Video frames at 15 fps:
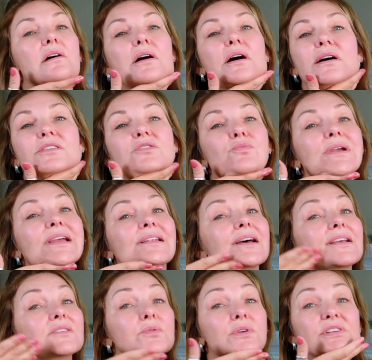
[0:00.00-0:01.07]
as well
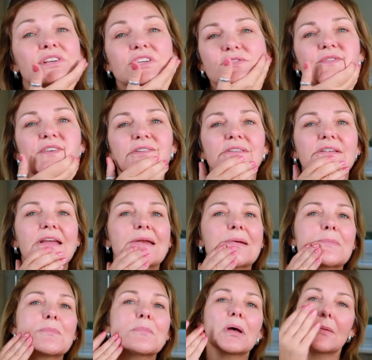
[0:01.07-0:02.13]
as what it does for your
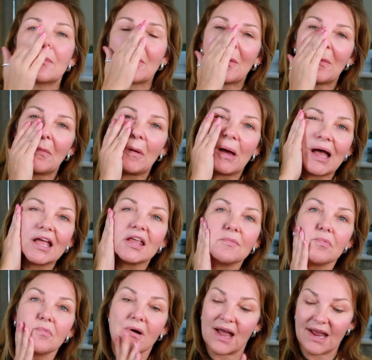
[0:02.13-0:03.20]
skin. But I
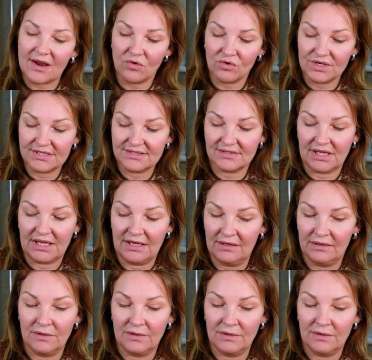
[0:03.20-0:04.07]
honestly